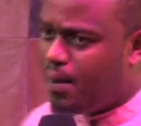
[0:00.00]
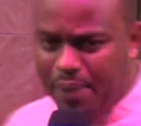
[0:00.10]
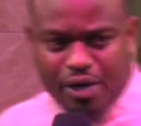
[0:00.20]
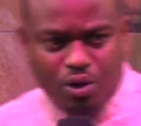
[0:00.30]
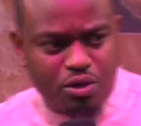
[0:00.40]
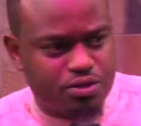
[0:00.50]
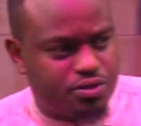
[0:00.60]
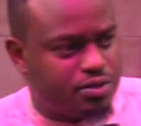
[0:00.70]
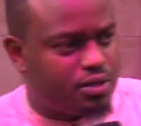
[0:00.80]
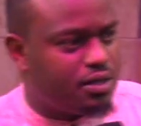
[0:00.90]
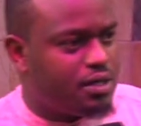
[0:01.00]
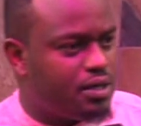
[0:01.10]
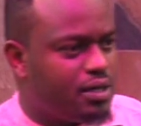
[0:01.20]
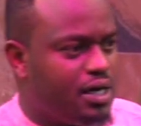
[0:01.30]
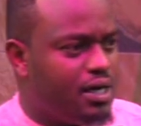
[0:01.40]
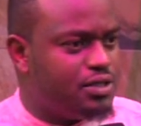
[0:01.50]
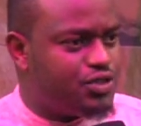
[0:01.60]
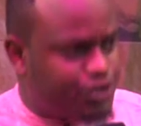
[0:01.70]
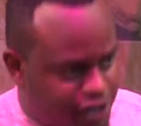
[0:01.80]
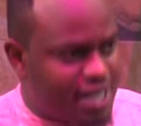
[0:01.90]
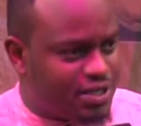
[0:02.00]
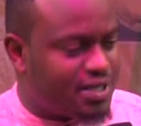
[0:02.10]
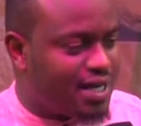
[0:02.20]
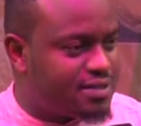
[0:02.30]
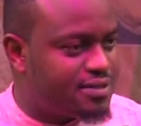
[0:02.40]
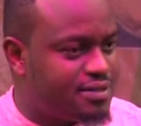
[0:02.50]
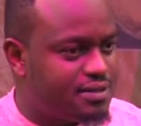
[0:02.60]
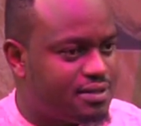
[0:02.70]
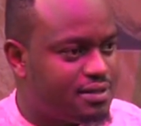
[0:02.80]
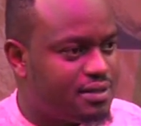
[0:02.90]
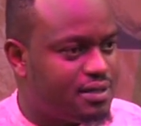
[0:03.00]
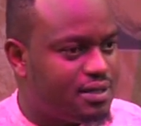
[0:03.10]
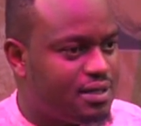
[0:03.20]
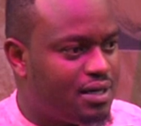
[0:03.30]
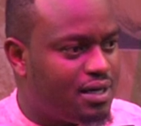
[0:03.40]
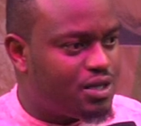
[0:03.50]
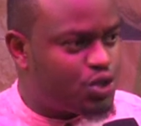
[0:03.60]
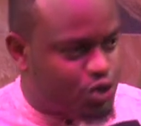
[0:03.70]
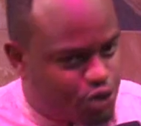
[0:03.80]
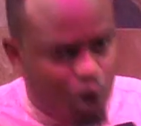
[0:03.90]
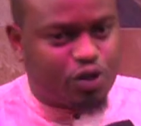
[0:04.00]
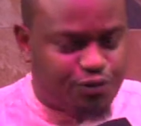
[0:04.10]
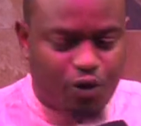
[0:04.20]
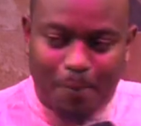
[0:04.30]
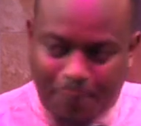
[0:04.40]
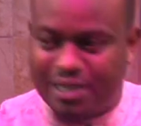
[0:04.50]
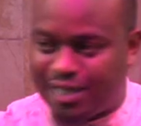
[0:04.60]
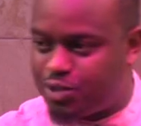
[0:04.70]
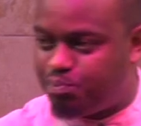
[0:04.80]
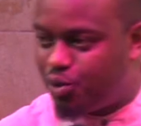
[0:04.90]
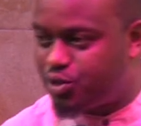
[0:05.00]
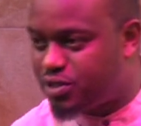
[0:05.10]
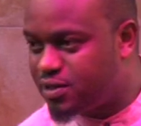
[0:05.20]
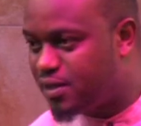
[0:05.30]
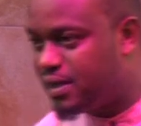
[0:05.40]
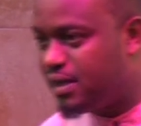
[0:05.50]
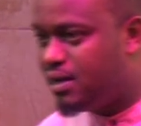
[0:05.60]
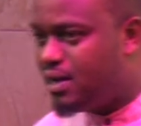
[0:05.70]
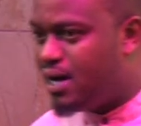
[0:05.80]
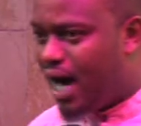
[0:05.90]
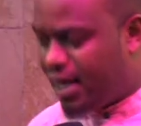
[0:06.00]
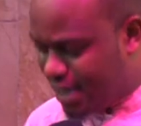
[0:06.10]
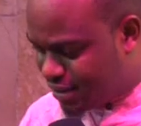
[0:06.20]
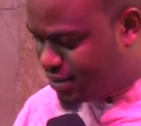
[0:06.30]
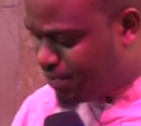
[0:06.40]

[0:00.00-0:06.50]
because Jesus sought for Peter's boat. And he asked